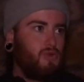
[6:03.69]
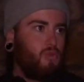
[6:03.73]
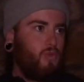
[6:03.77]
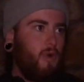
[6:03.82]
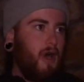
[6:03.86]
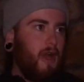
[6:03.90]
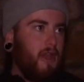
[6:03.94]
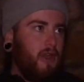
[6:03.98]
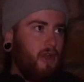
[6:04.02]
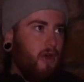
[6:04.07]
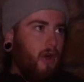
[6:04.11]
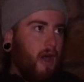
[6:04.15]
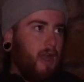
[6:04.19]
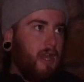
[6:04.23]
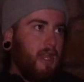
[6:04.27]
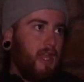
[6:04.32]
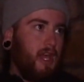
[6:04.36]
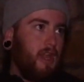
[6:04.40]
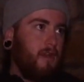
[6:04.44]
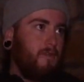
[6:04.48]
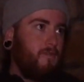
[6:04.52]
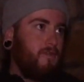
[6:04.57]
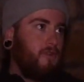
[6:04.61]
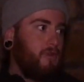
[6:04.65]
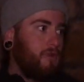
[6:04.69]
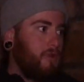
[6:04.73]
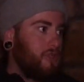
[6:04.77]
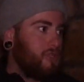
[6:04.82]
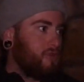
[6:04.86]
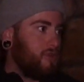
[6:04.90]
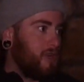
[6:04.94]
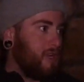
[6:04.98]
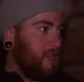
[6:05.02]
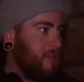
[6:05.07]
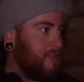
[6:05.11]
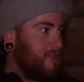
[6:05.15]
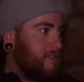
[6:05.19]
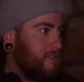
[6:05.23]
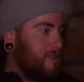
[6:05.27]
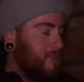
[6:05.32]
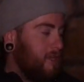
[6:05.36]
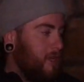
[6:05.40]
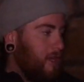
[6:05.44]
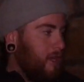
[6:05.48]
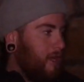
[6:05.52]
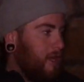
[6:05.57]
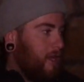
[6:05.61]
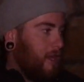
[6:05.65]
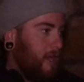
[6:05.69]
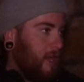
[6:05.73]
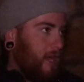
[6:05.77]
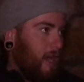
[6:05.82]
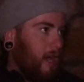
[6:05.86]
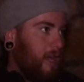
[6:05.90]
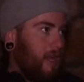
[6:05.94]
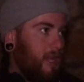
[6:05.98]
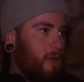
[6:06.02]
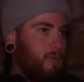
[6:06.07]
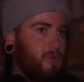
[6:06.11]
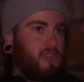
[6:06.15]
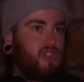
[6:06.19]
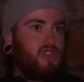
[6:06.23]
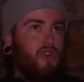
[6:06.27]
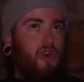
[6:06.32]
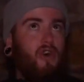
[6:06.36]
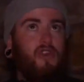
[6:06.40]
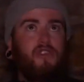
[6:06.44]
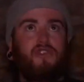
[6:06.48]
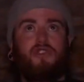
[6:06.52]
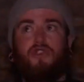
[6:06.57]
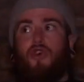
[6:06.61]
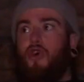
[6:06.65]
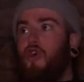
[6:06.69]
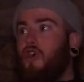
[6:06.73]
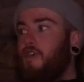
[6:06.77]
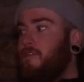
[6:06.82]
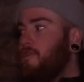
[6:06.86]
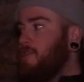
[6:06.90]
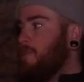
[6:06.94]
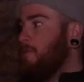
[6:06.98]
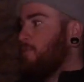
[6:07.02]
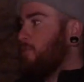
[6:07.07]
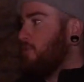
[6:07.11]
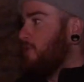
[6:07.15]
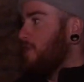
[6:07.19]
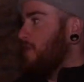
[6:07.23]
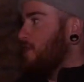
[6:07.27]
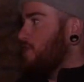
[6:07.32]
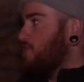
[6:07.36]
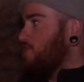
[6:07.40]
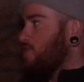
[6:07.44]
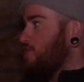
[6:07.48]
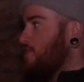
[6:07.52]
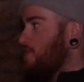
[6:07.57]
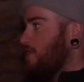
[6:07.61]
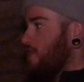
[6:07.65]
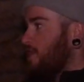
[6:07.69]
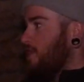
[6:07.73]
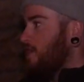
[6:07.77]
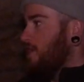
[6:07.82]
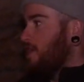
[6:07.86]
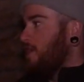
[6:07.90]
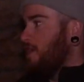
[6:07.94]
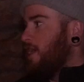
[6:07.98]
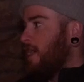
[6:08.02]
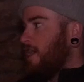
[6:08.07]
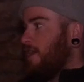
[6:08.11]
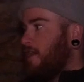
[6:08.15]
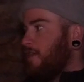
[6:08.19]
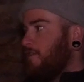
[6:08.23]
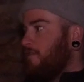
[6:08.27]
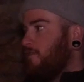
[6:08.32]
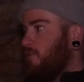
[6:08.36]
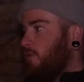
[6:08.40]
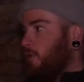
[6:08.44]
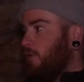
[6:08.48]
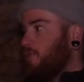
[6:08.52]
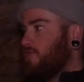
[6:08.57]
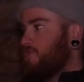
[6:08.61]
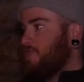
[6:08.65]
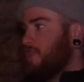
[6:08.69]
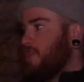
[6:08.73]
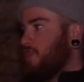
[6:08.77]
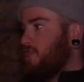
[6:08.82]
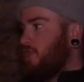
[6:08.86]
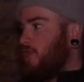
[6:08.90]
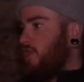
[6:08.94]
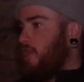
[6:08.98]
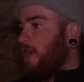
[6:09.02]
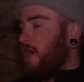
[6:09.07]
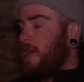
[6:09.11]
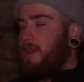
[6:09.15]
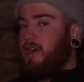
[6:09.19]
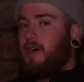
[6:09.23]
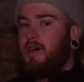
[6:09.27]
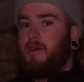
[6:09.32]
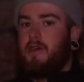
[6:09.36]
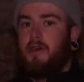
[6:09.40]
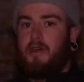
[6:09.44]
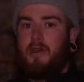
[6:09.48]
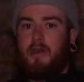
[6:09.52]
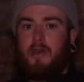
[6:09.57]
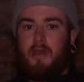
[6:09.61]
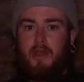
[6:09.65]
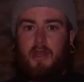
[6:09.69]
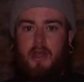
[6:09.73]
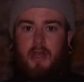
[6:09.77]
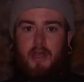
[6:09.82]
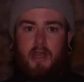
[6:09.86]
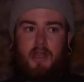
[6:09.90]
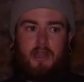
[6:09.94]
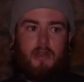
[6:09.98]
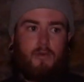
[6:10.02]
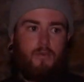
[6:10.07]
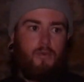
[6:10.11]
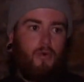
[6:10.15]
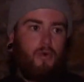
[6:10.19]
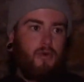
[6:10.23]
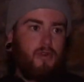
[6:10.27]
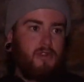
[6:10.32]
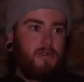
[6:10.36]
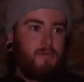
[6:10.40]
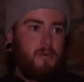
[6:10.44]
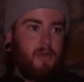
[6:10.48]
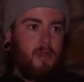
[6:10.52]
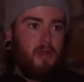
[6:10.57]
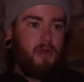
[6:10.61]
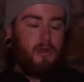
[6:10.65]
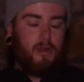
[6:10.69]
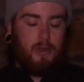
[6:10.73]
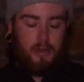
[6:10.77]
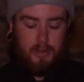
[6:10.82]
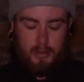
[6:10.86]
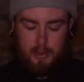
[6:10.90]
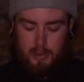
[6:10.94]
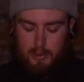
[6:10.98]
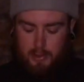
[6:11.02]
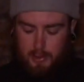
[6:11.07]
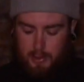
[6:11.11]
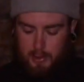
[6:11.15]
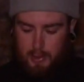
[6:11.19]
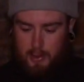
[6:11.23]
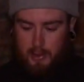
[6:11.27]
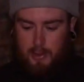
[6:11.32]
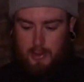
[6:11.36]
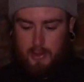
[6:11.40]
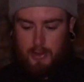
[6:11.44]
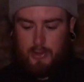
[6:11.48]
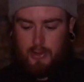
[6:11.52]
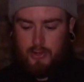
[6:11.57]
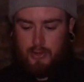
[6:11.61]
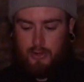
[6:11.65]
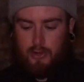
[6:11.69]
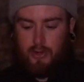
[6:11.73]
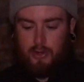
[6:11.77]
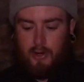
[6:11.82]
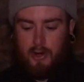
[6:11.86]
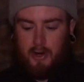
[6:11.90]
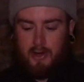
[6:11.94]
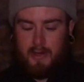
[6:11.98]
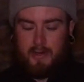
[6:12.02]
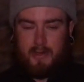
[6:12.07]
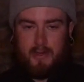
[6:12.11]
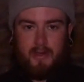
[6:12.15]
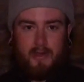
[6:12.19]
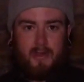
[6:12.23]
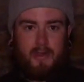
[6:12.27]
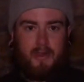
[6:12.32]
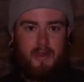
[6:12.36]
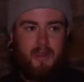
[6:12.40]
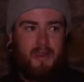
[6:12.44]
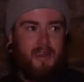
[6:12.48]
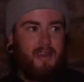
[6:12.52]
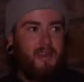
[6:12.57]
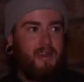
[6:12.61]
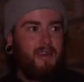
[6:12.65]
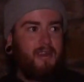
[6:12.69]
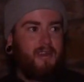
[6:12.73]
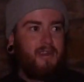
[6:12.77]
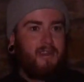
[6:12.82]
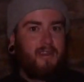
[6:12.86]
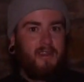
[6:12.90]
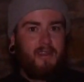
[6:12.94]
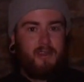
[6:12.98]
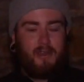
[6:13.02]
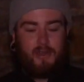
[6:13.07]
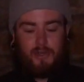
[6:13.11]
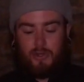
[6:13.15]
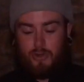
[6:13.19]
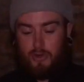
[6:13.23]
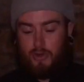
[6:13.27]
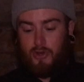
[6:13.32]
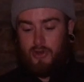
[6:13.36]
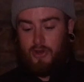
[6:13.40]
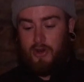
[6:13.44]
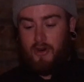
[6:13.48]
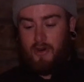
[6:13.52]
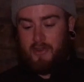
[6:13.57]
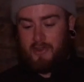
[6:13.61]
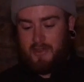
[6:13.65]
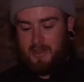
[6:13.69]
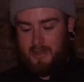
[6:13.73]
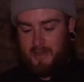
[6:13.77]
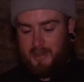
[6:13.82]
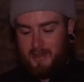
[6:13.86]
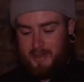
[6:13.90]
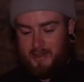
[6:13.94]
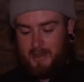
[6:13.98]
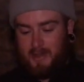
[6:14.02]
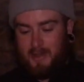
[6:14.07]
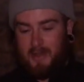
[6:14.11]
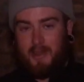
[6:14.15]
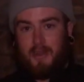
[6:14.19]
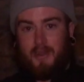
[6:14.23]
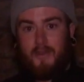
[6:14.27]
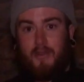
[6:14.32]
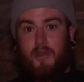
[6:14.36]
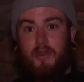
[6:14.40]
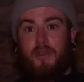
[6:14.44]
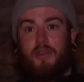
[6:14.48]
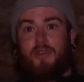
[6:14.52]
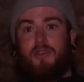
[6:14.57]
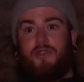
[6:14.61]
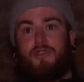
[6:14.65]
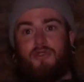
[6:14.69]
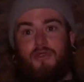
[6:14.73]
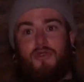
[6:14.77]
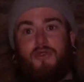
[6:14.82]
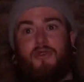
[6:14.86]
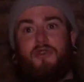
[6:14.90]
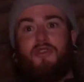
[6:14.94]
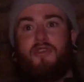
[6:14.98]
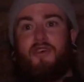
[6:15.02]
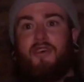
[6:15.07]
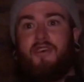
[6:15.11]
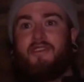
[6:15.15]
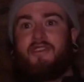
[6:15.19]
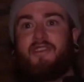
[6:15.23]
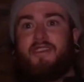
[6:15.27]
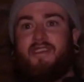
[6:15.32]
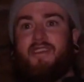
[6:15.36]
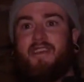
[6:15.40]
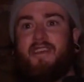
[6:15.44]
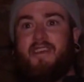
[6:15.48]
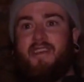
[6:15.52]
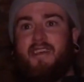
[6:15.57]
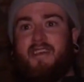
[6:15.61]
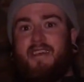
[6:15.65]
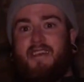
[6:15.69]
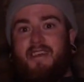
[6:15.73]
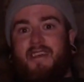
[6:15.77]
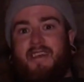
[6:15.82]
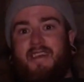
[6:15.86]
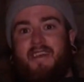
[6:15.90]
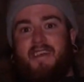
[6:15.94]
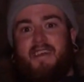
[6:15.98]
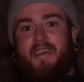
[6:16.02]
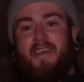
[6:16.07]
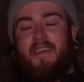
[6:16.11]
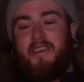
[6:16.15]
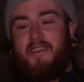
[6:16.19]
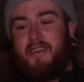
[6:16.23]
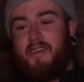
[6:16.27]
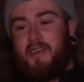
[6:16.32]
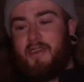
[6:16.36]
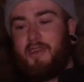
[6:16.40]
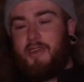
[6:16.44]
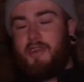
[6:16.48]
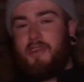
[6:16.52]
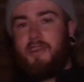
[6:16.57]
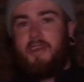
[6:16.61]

One night he had a few drinks and he was tossed over the bridge and unfortunately died in the water. Do not. Below. Do not. Did not. Do not. Did not. Do not. Oh, do not. Oh.